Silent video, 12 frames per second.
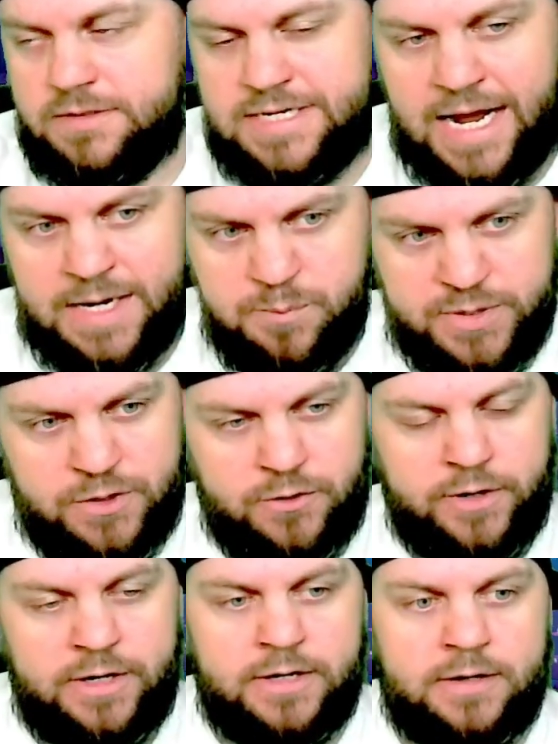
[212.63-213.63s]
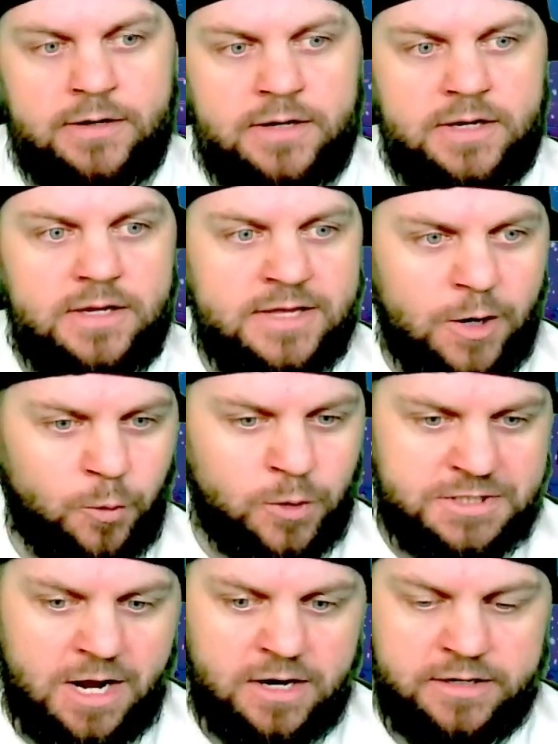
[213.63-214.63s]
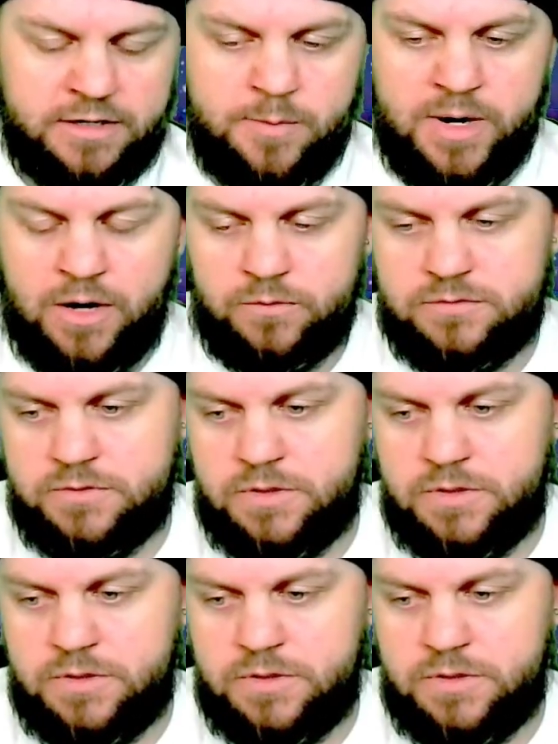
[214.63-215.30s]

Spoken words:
time period that we're talking about.